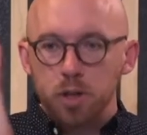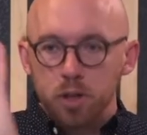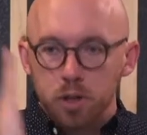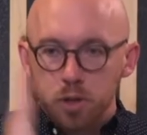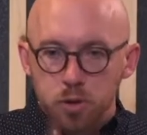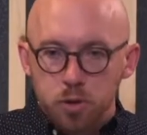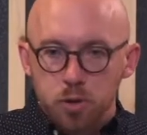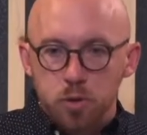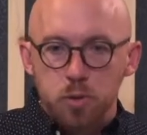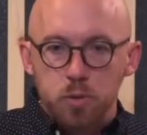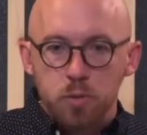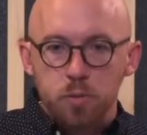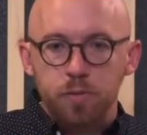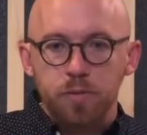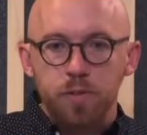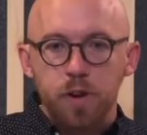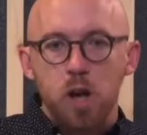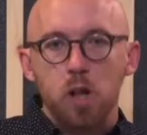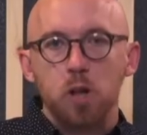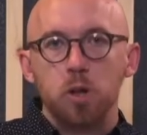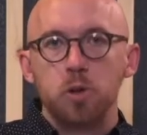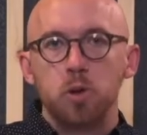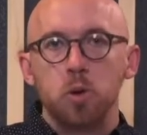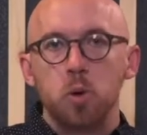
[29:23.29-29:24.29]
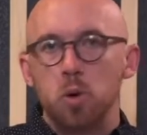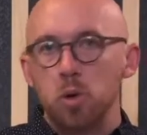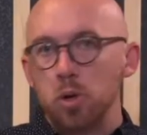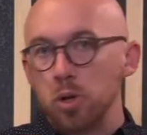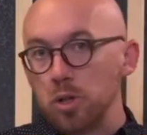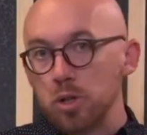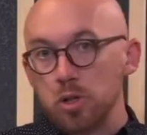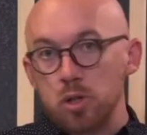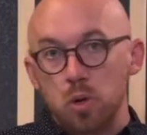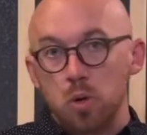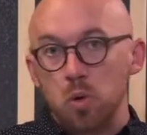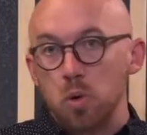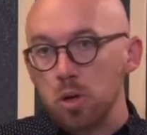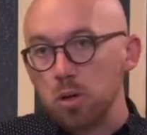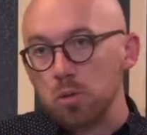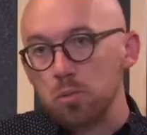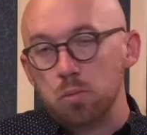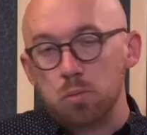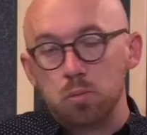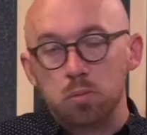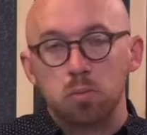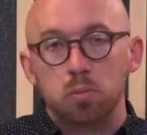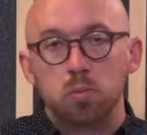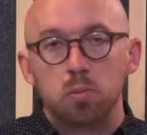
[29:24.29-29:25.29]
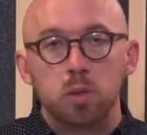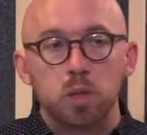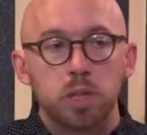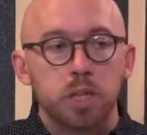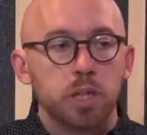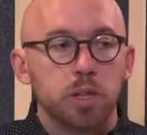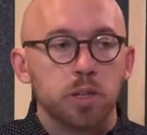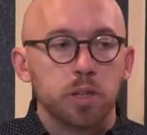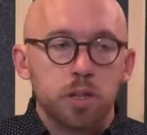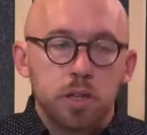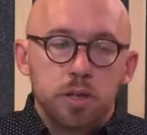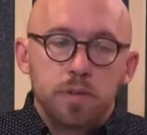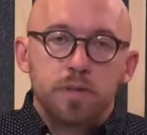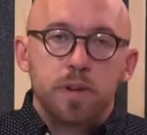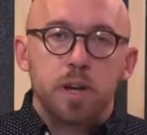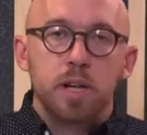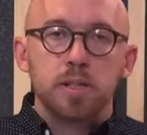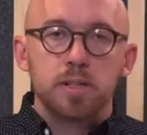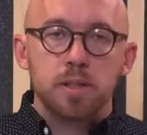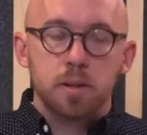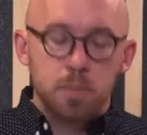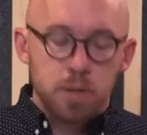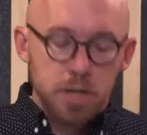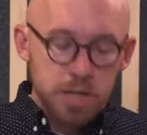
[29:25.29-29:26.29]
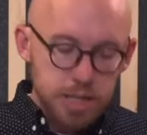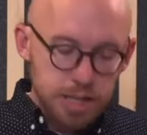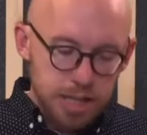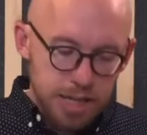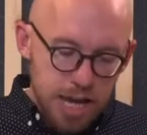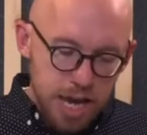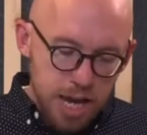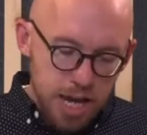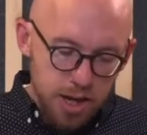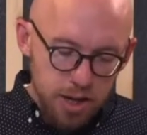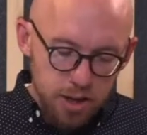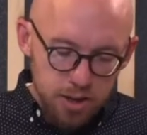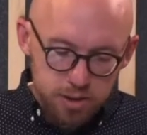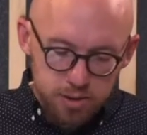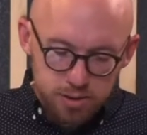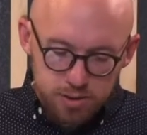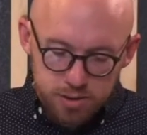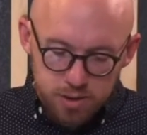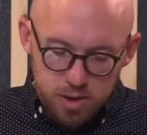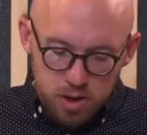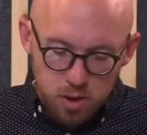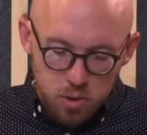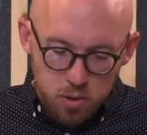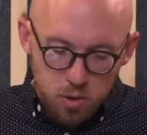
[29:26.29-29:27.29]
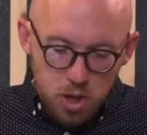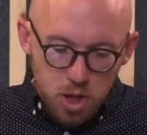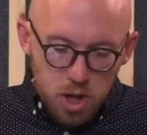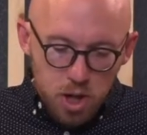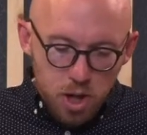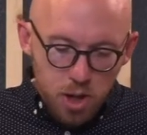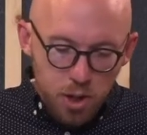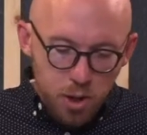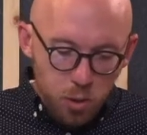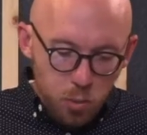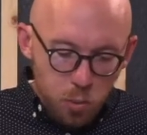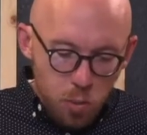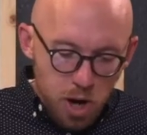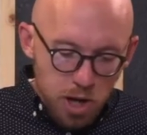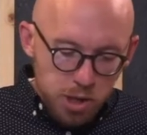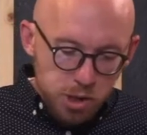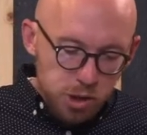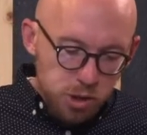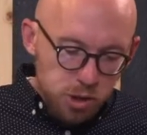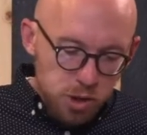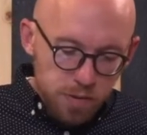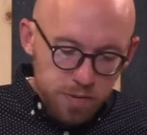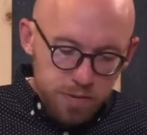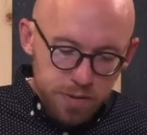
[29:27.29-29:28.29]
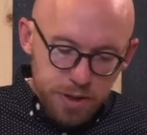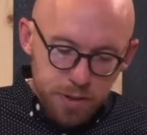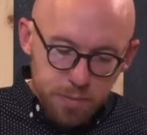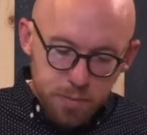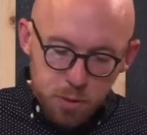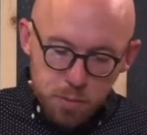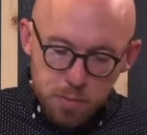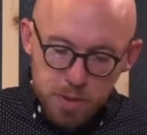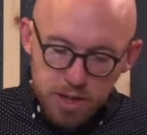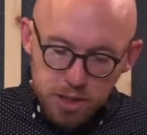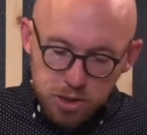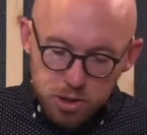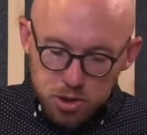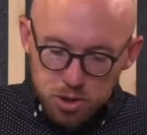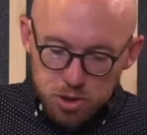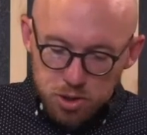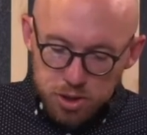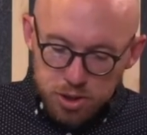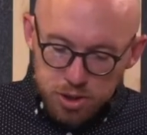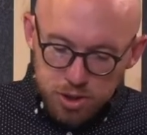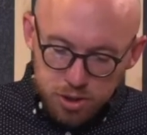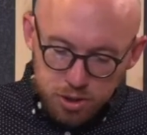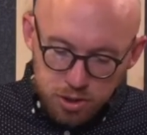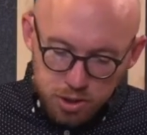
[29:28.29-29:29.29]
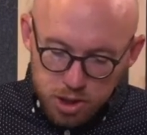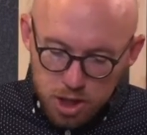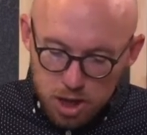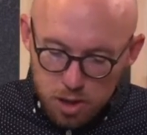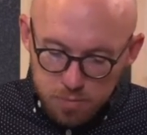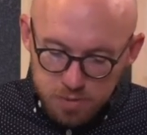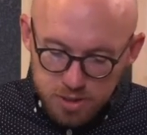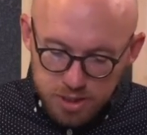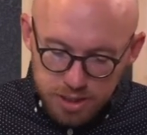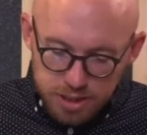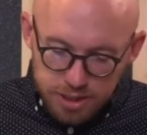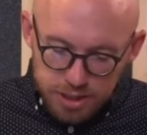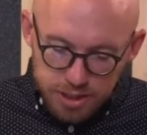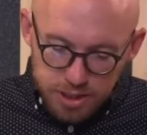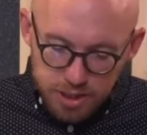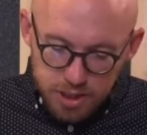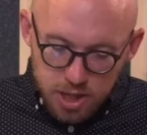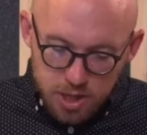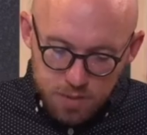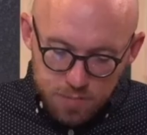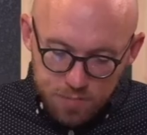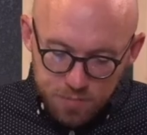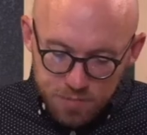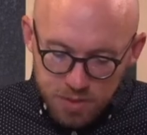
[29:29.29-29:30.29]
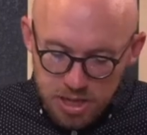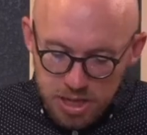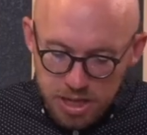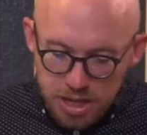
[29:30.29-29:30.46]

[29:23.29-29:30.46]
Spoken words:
You followed orders or we'll kill you and find somebody that can. And so they're watching over them to make sure that their job's going to get done.